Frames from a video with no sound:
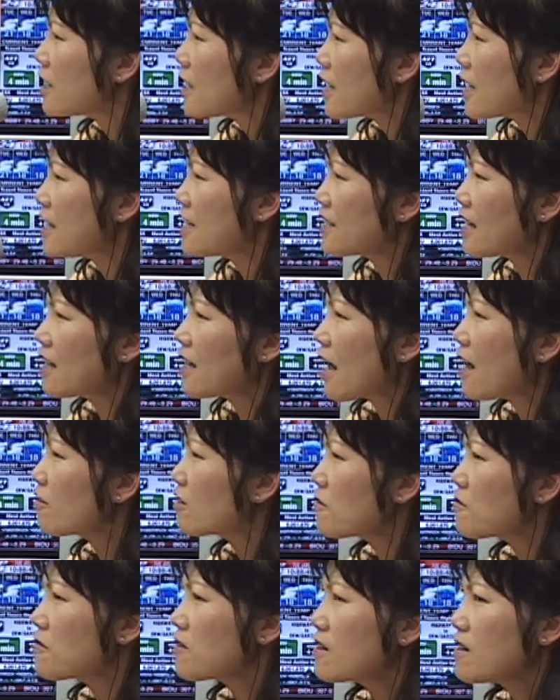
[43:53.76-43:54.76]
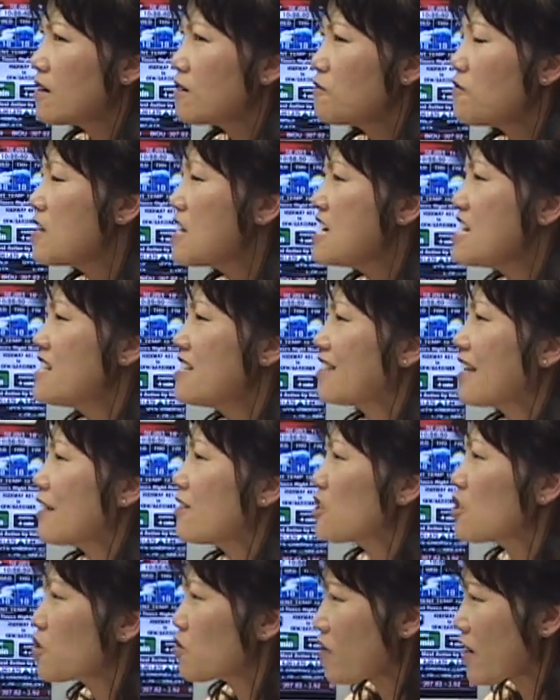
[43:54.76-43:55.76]
that how to release our
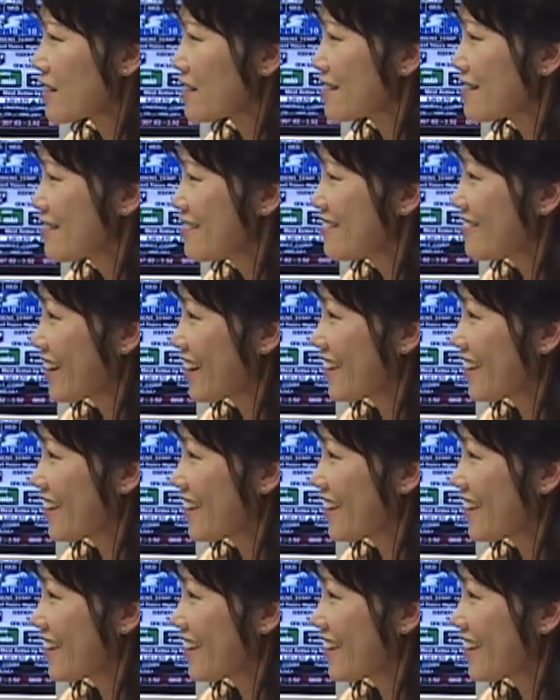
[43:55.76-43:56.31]
stress, right?